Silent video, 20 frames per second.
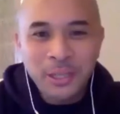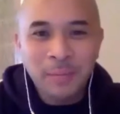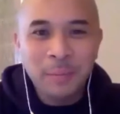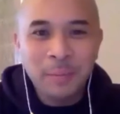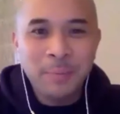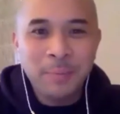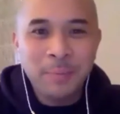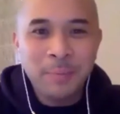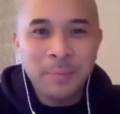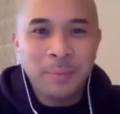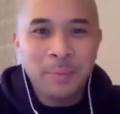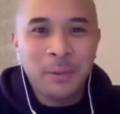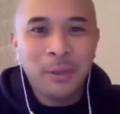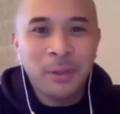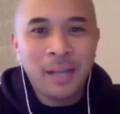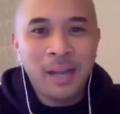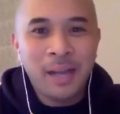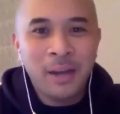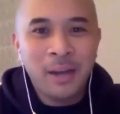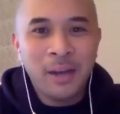
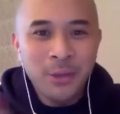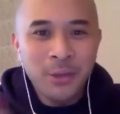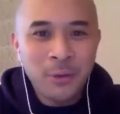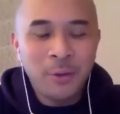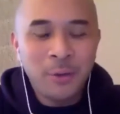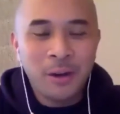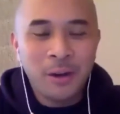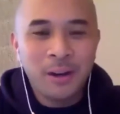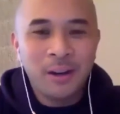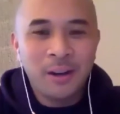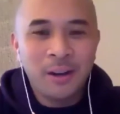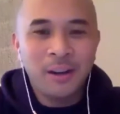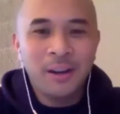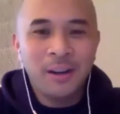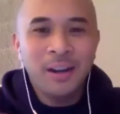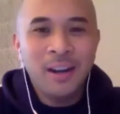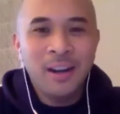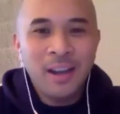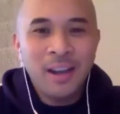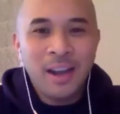people who you are,
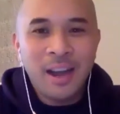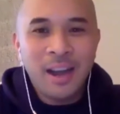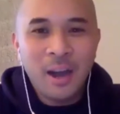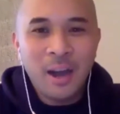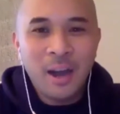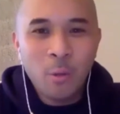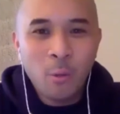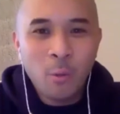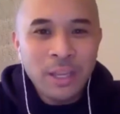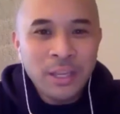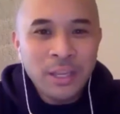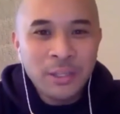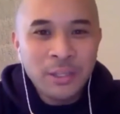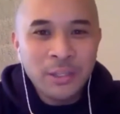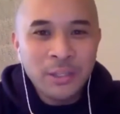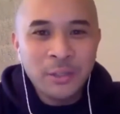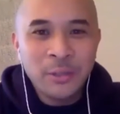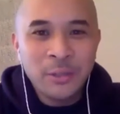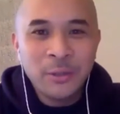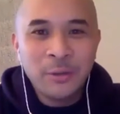what you
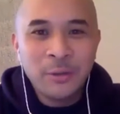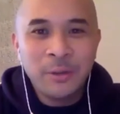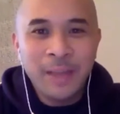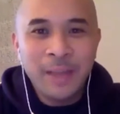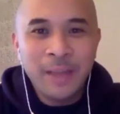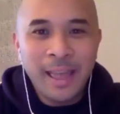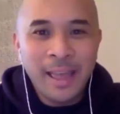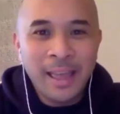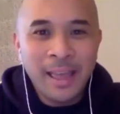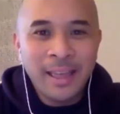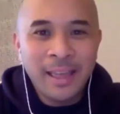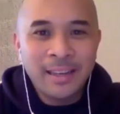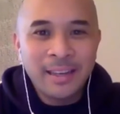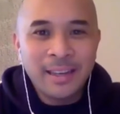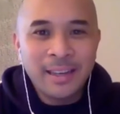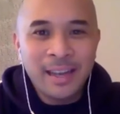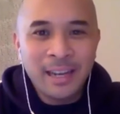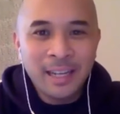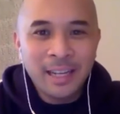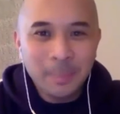do, and
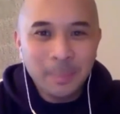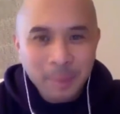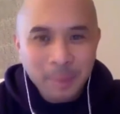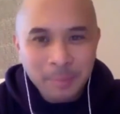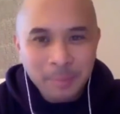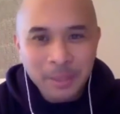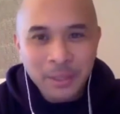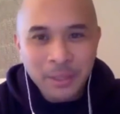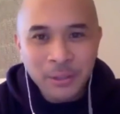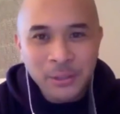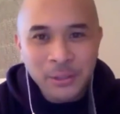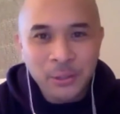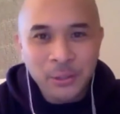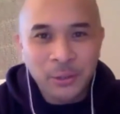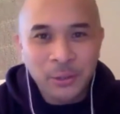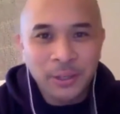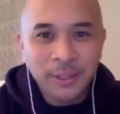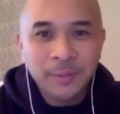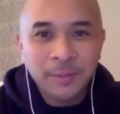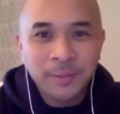a little bit about your
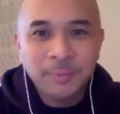story?